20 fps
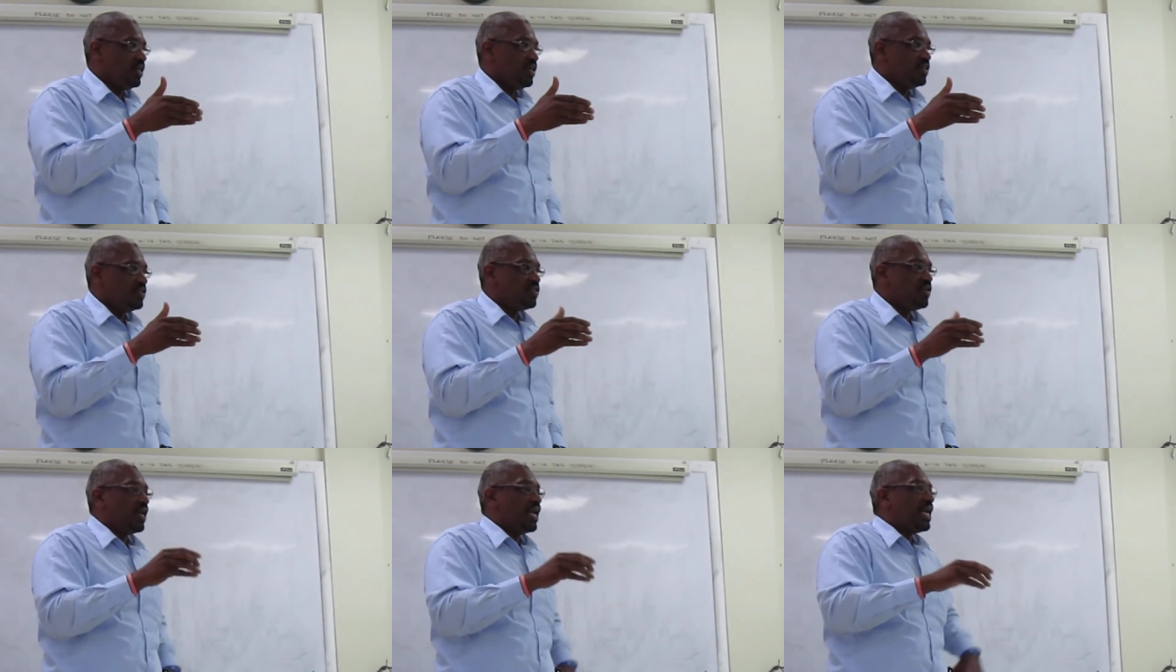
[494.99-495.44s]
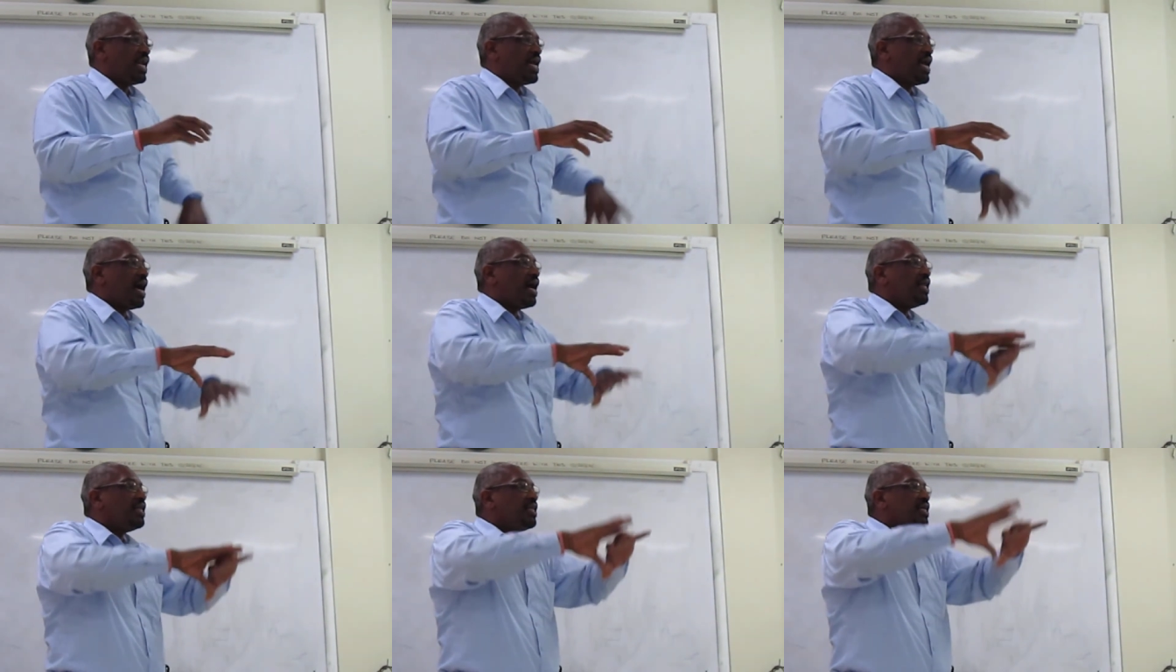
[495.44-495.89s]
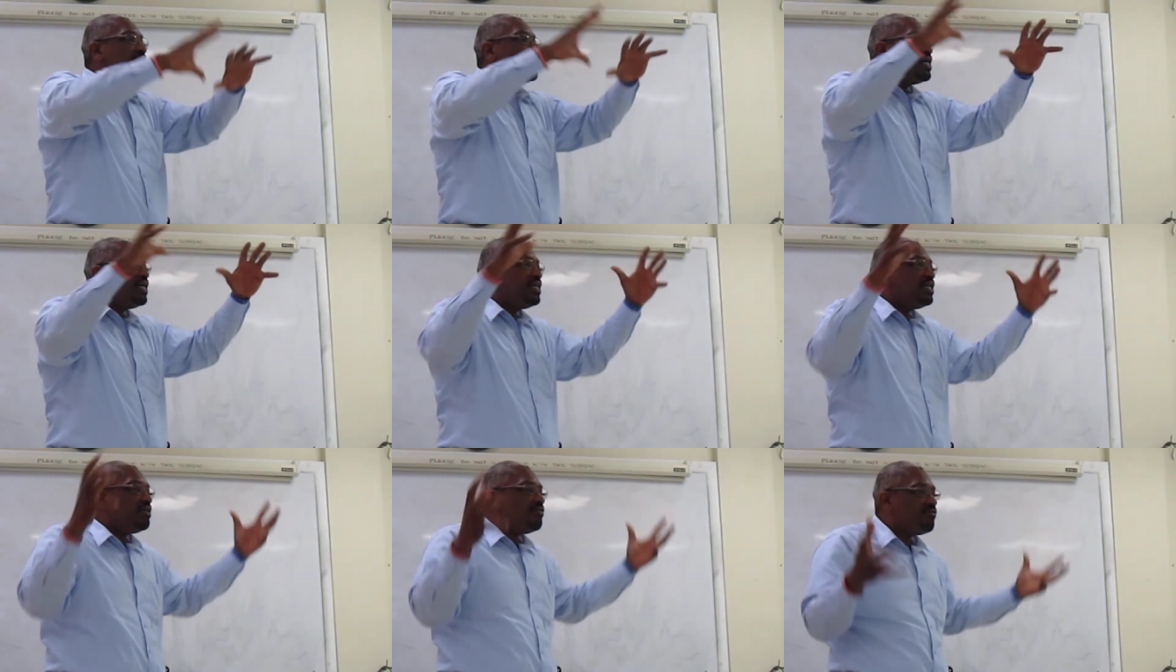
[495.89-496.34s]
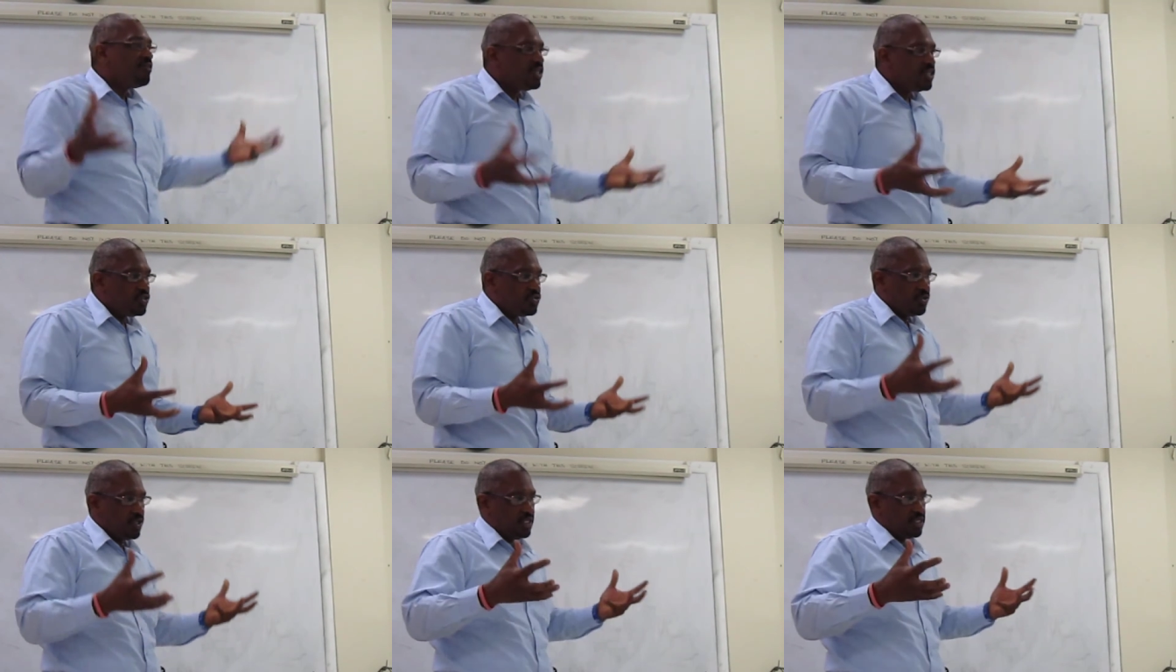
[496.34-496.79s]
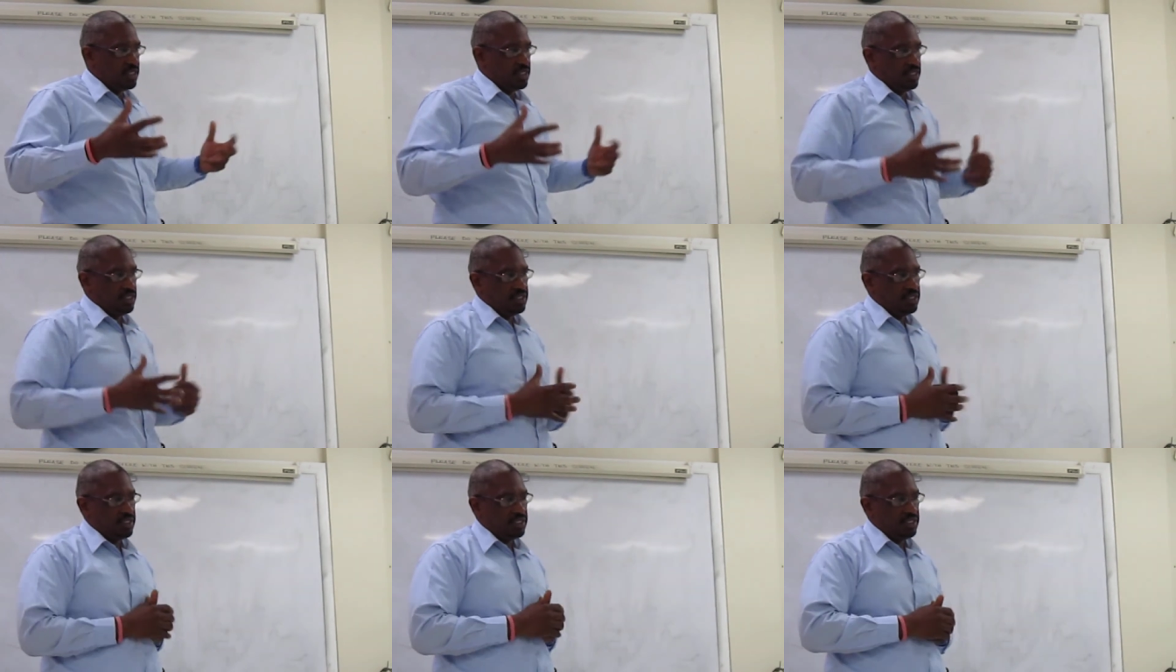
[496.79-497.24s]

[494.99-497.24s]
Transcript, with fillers: So that other individuals,